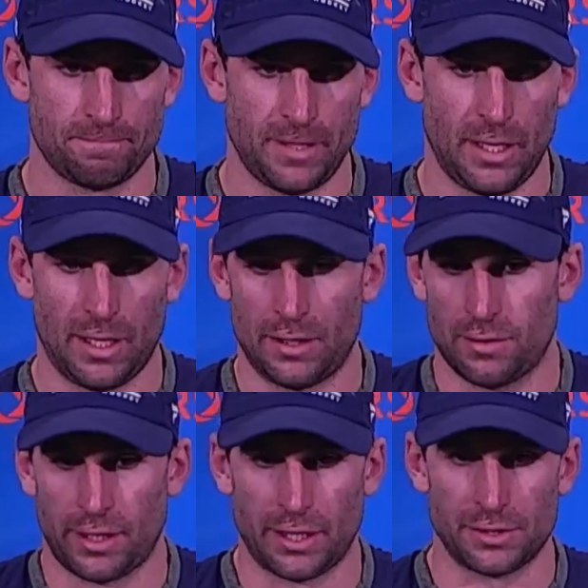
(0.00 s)
And
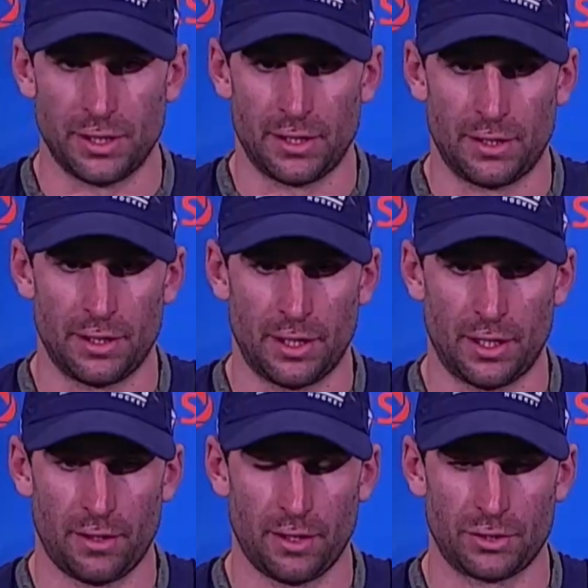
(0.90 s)
like I said,
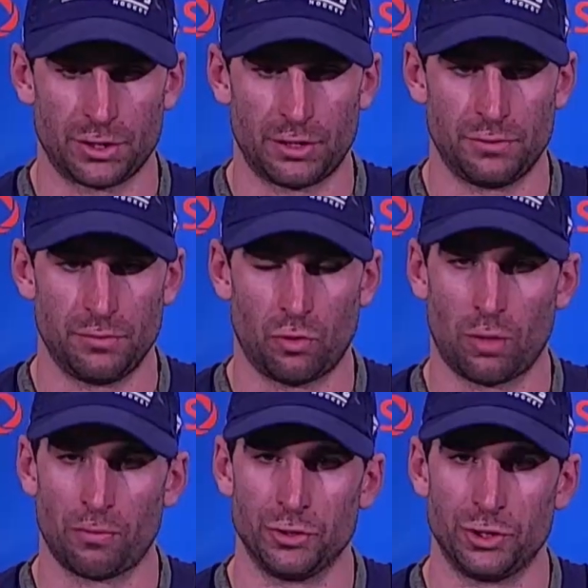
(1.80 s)
it just gives you more
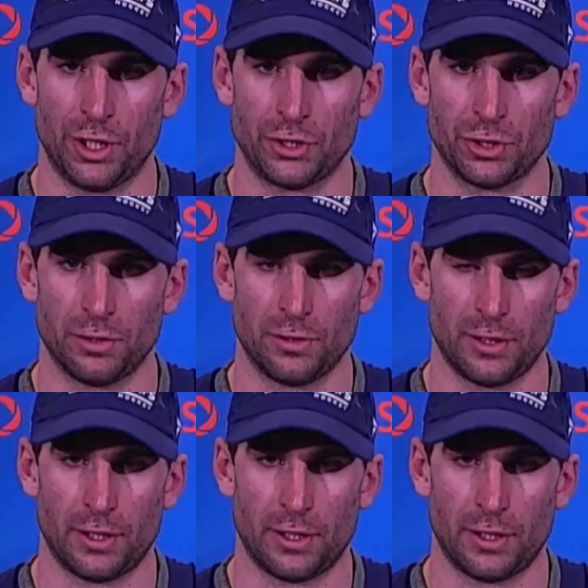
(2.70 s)
appreciation